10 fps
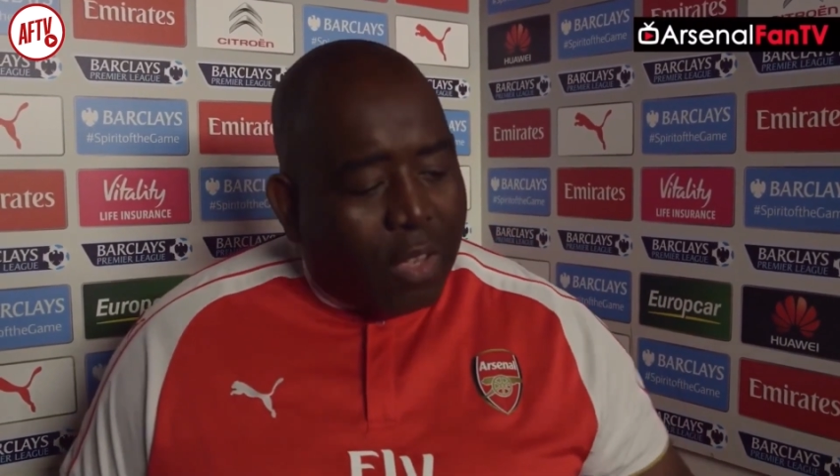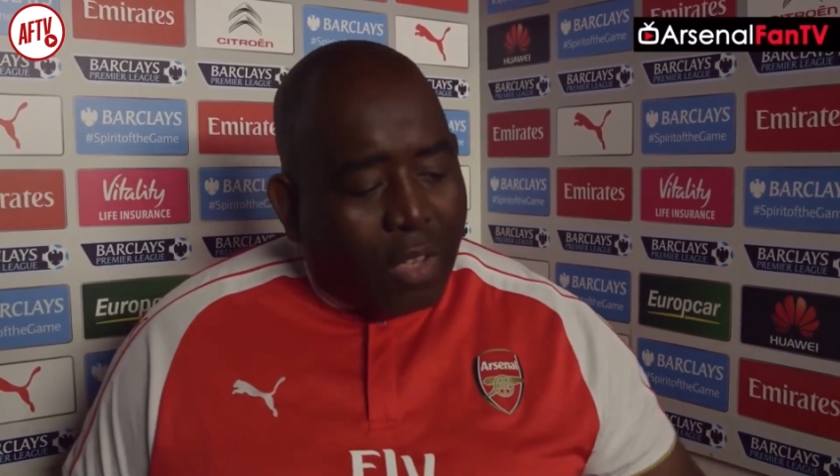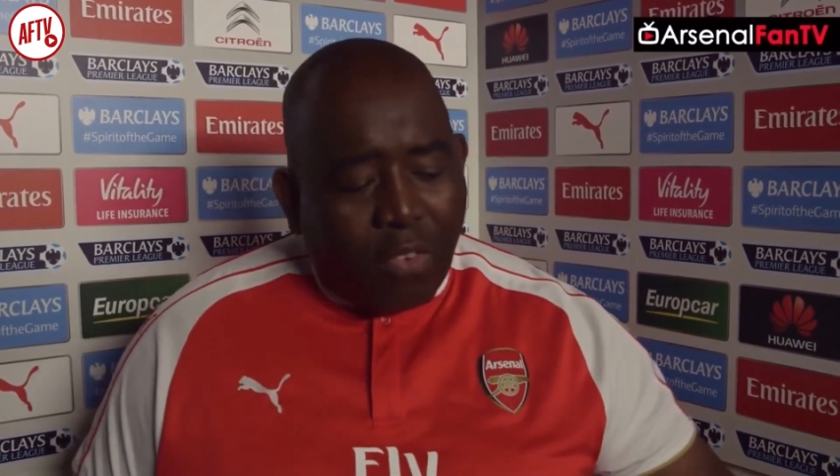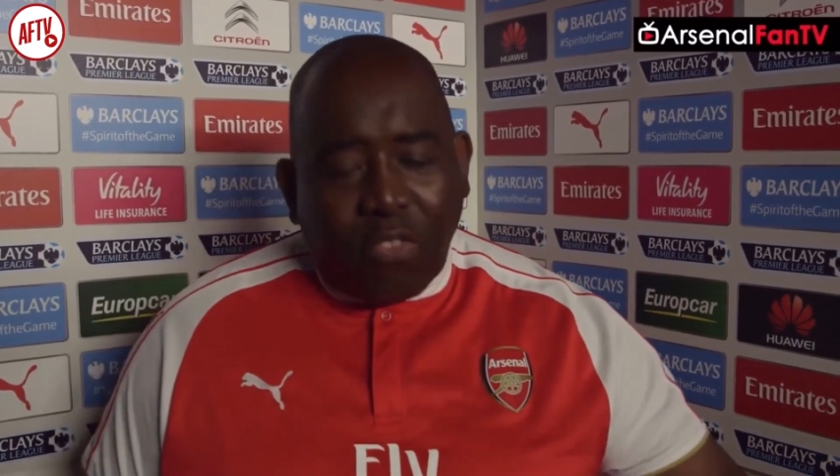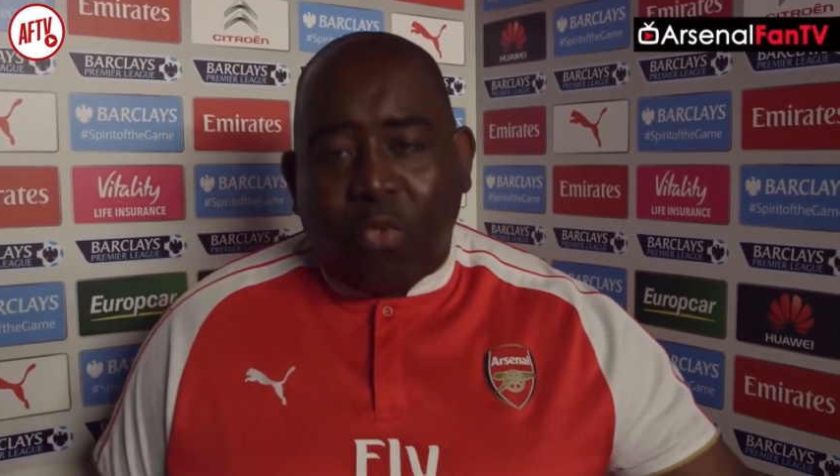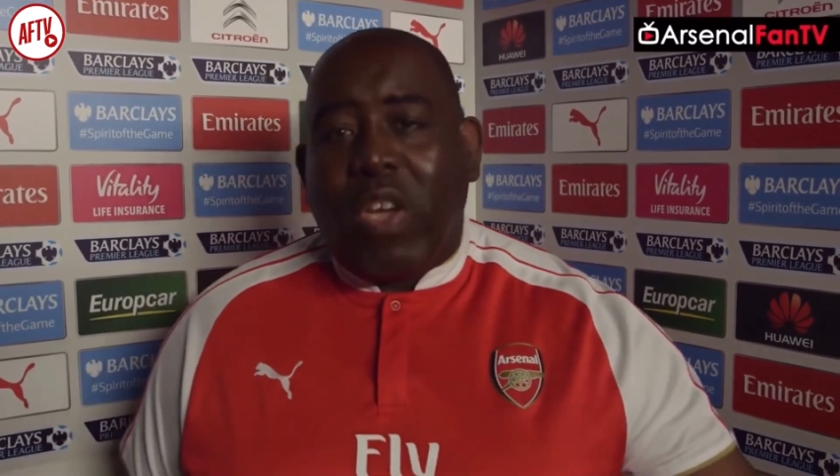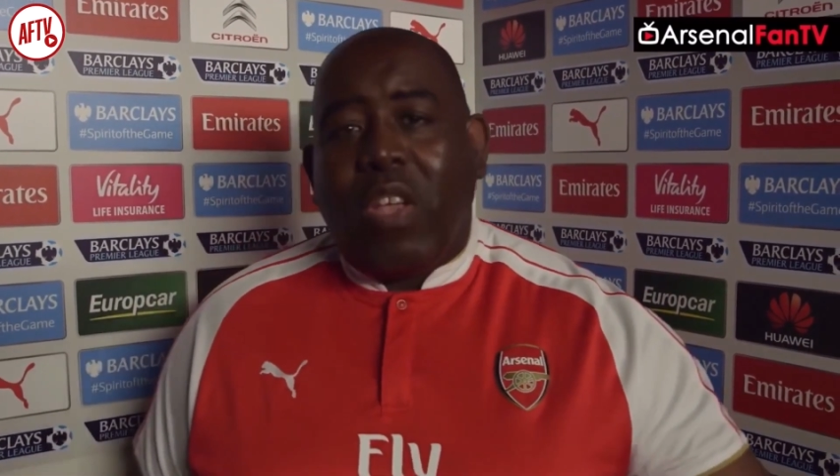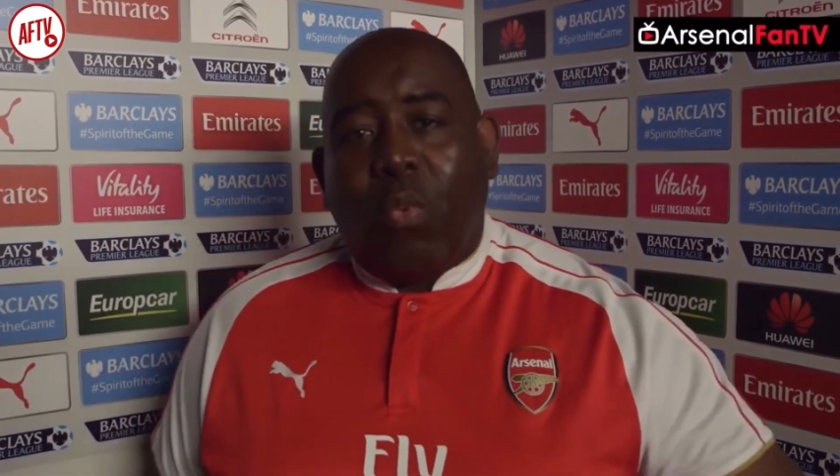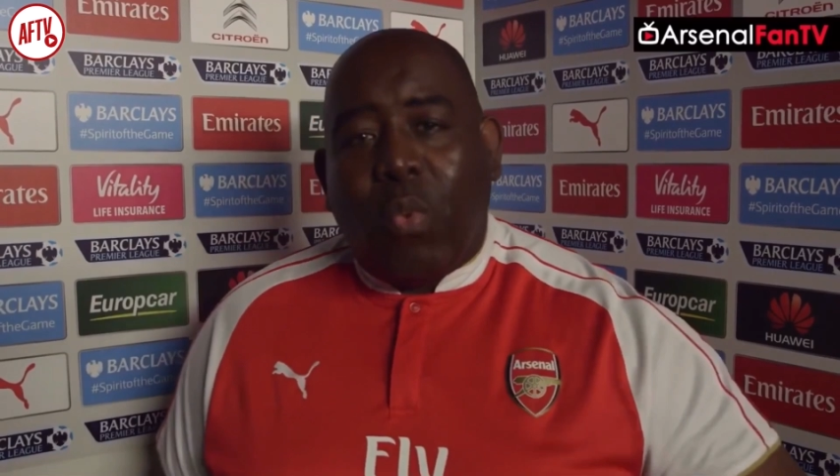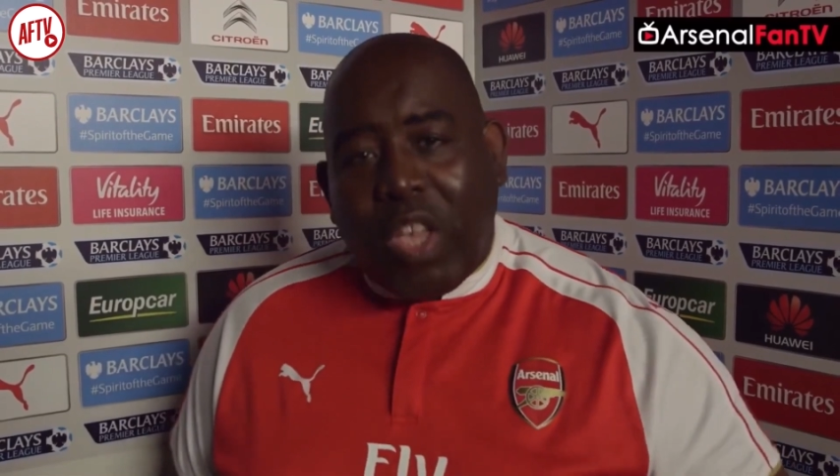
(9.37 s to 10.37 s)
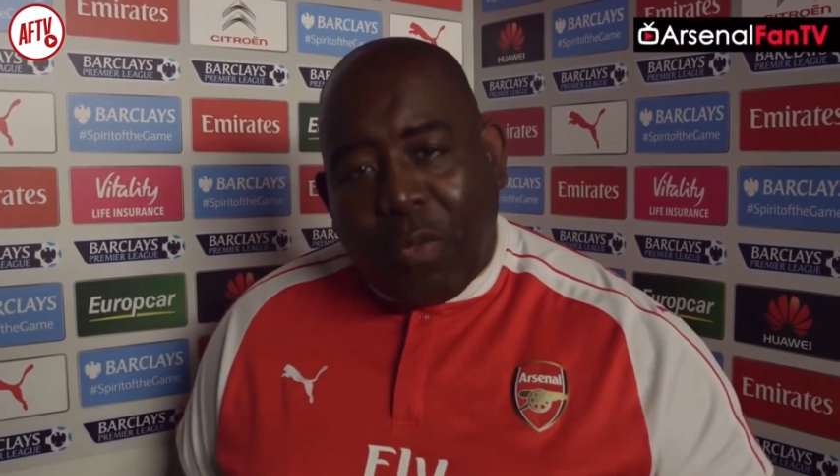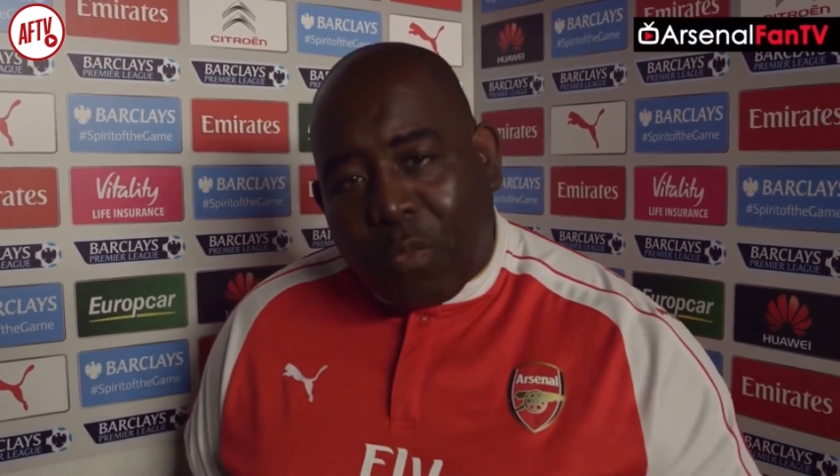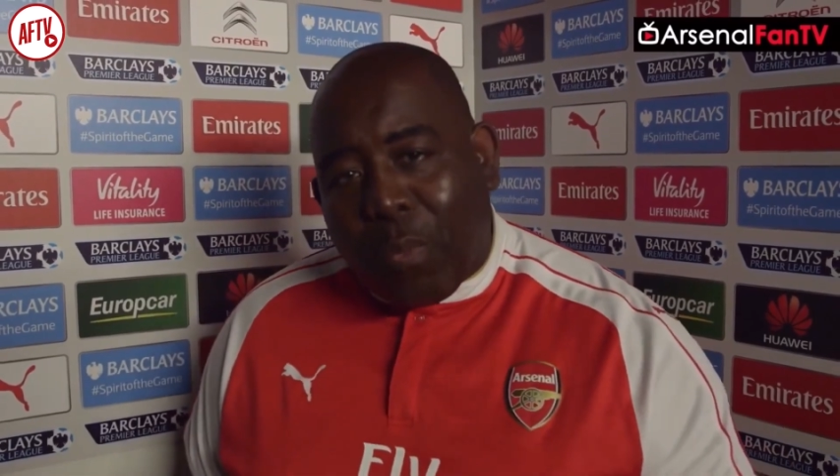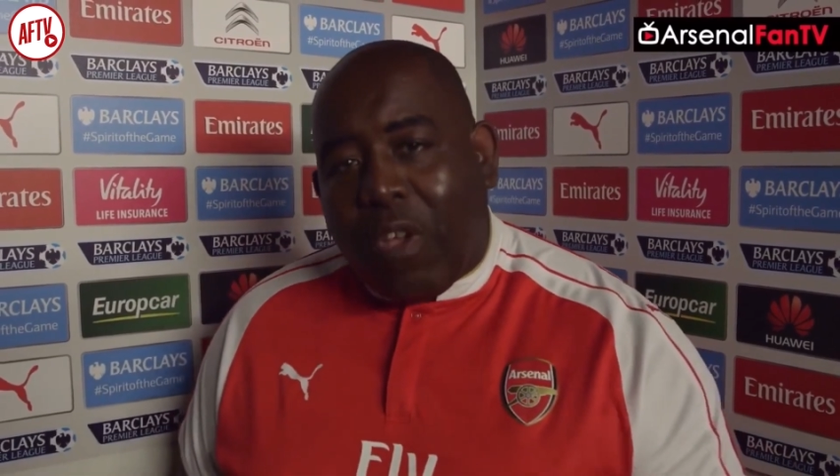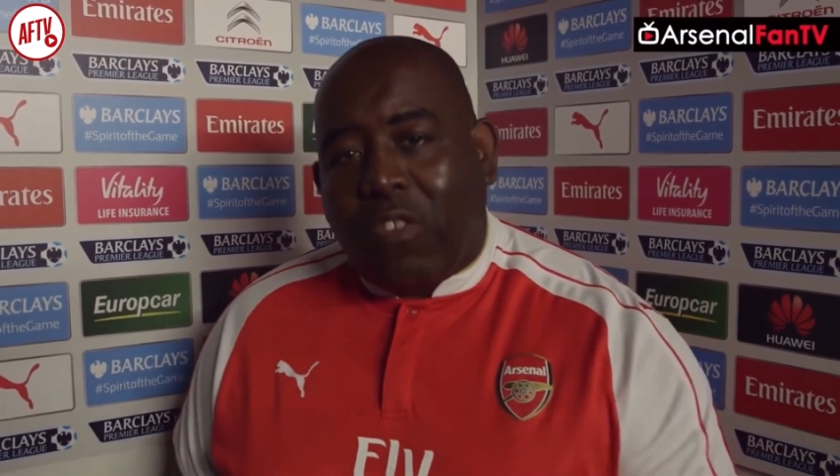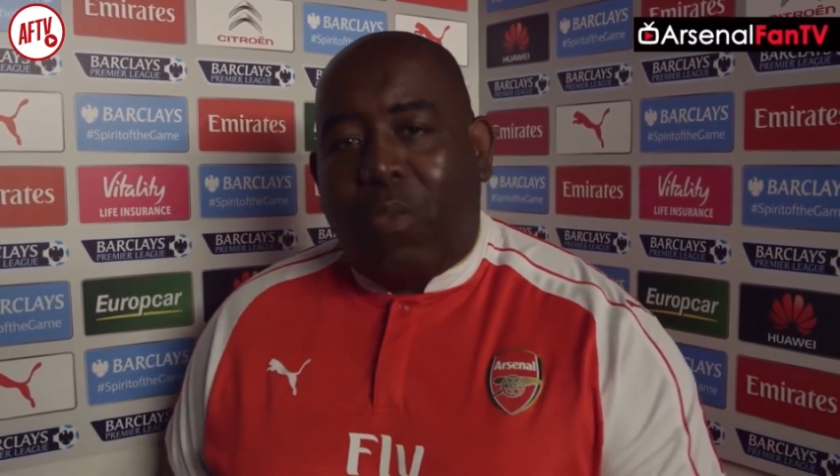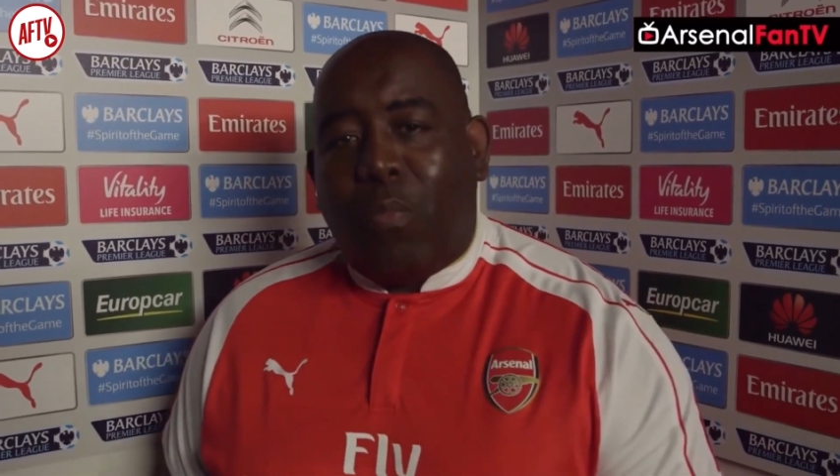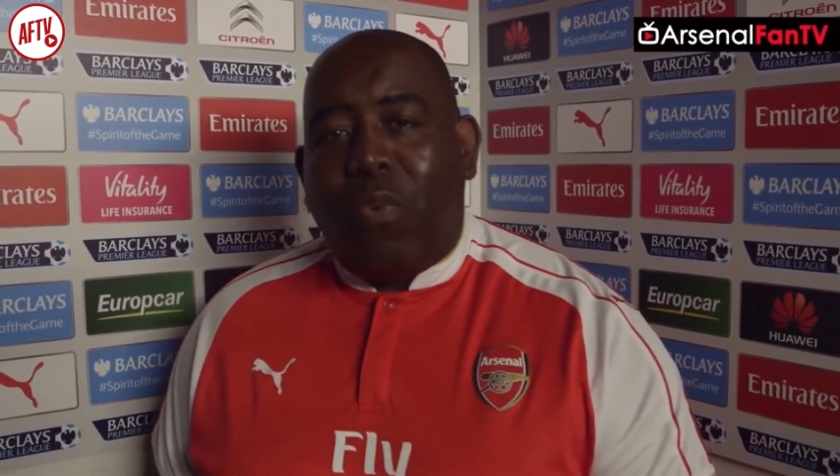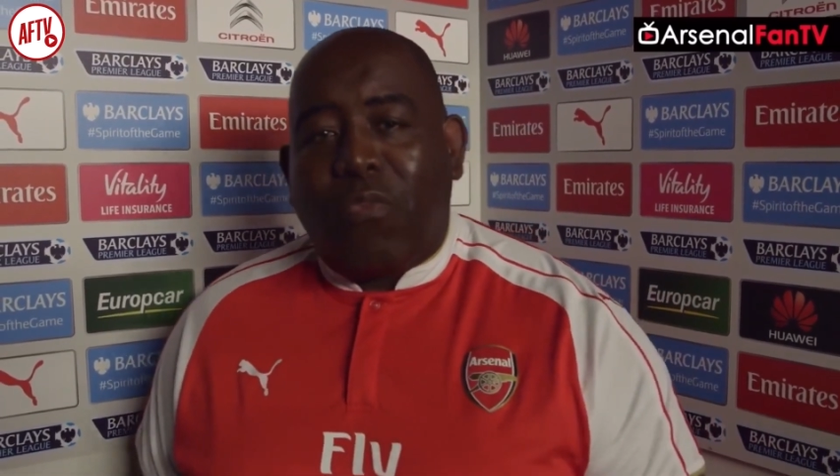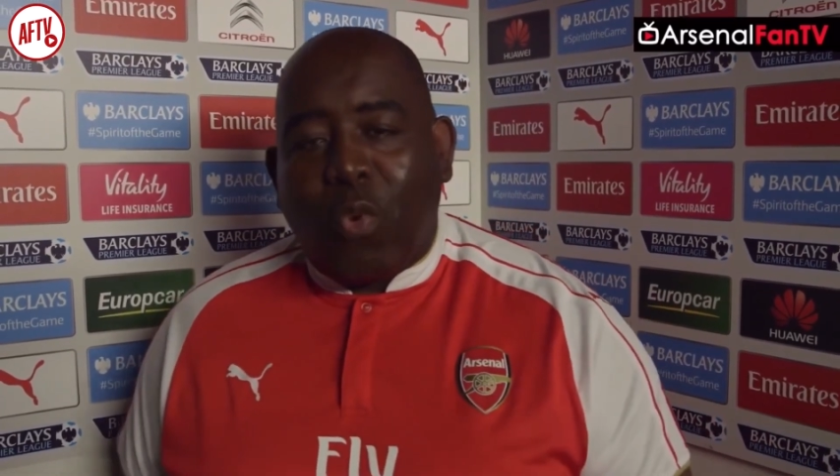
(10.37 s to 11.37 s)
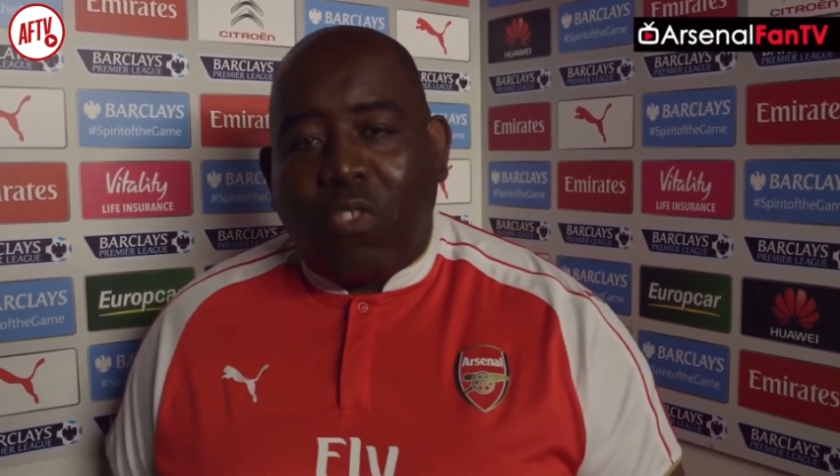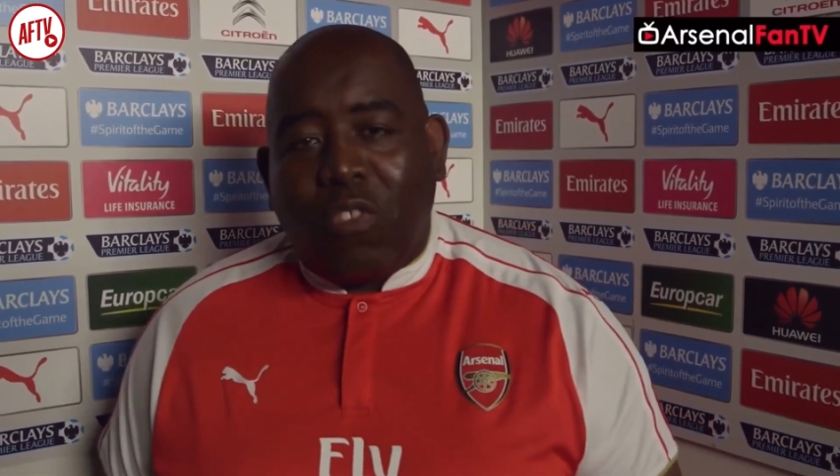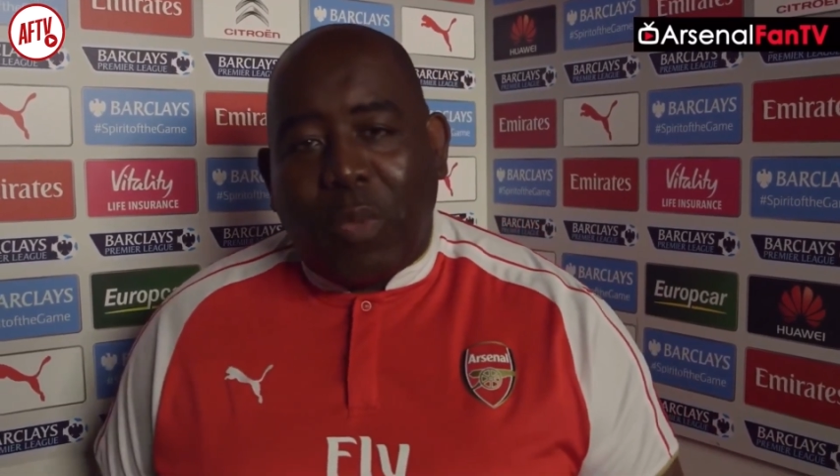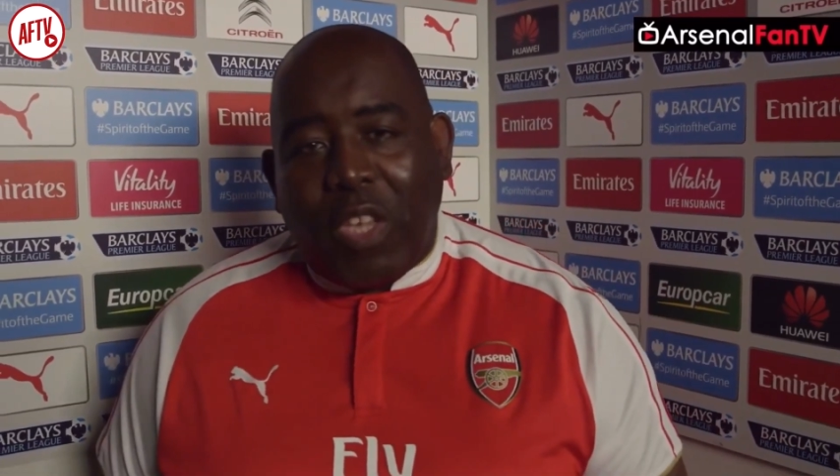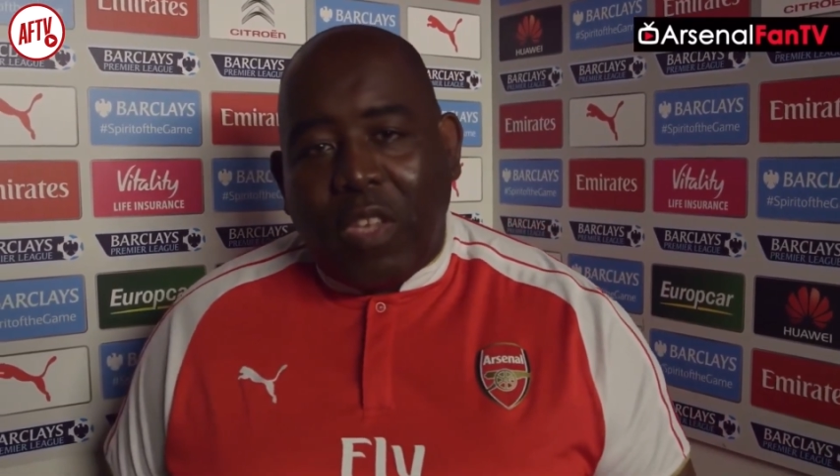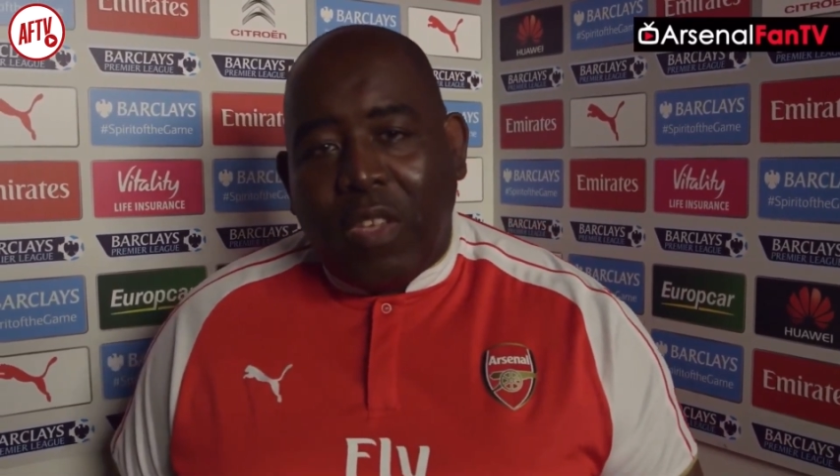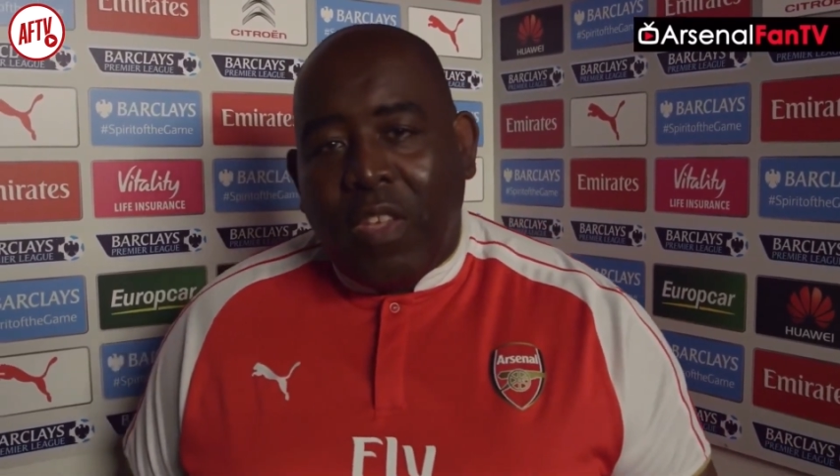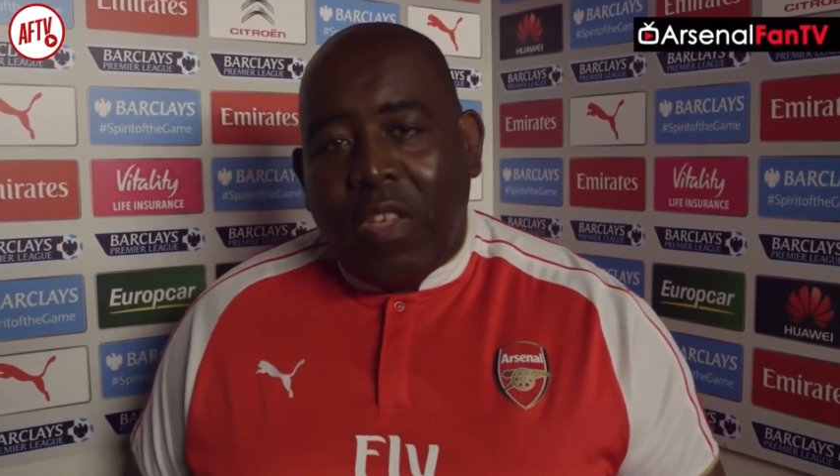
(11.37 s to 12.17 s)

you know, it was great the way he just passed the ball through to me.